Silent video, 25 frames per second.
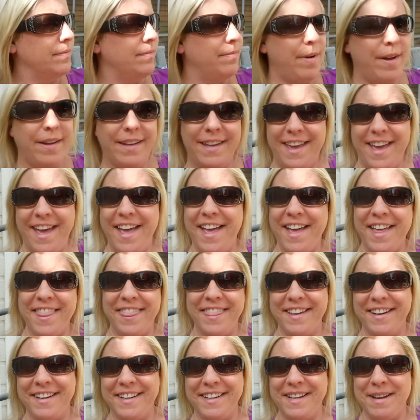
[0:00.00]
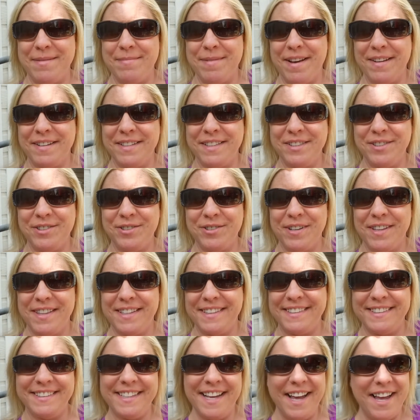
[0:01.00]
But yeah, I thought I'd come out and enjoy
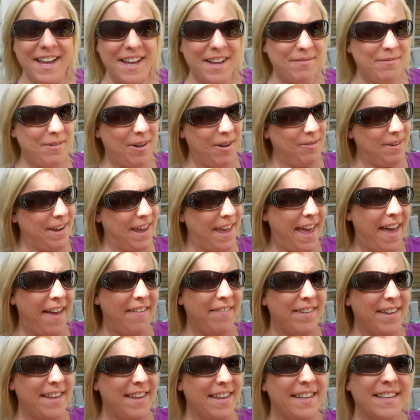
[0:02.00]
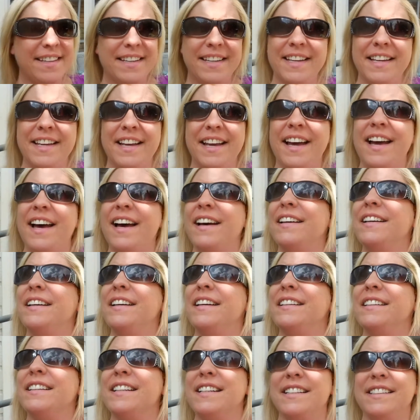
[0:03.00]
the sun while we have it,
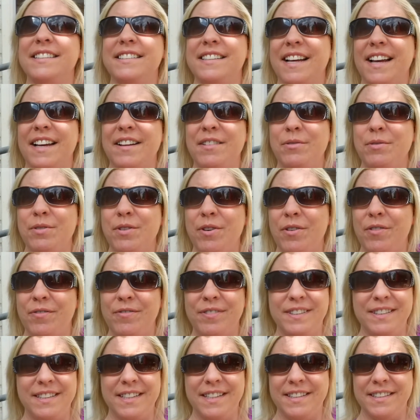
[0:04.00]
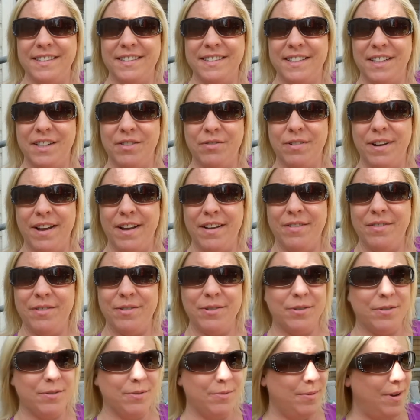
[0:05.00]
because I don't know if it's going to stick around
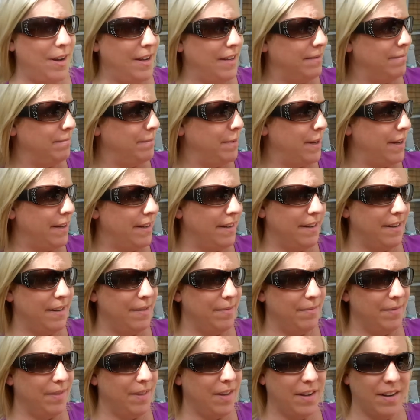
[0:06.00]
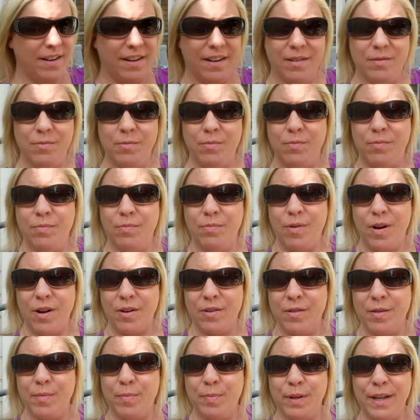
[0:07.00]
or what, but I um, thought I'd
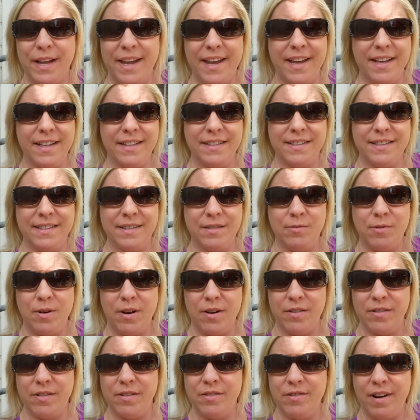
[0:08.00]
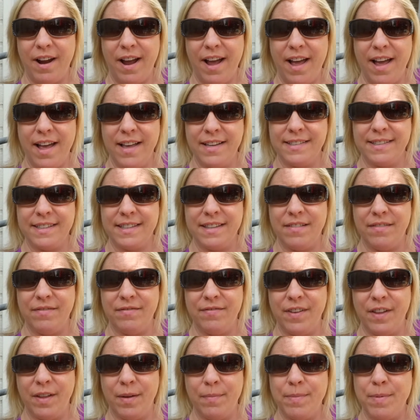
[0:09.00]
water the plants and water the grass and then
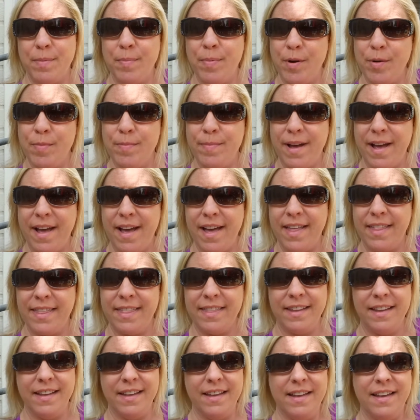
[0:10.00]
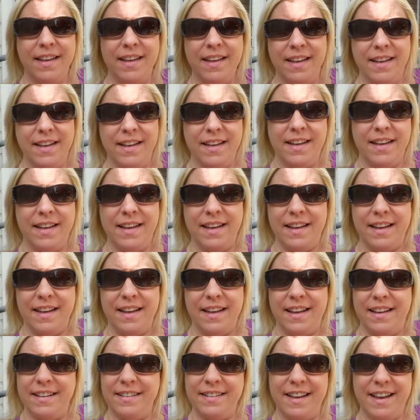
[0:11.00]
fill up the bird bath.
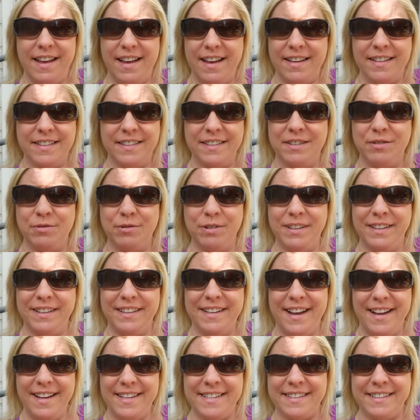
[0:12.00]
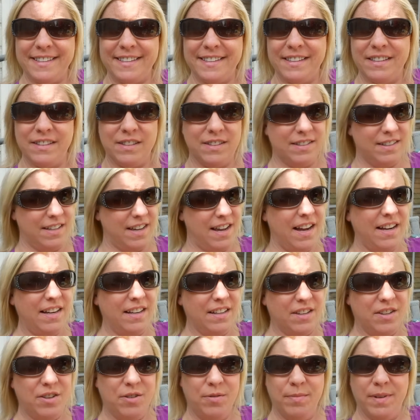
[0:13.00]
And yeah, it's really nice. It's kind
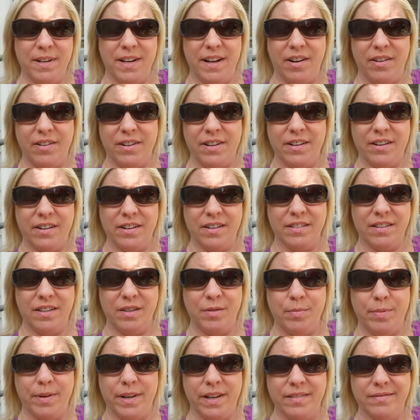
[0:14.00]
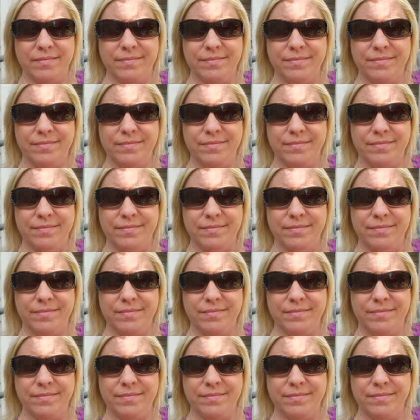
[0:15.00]
of humid out here a little bit.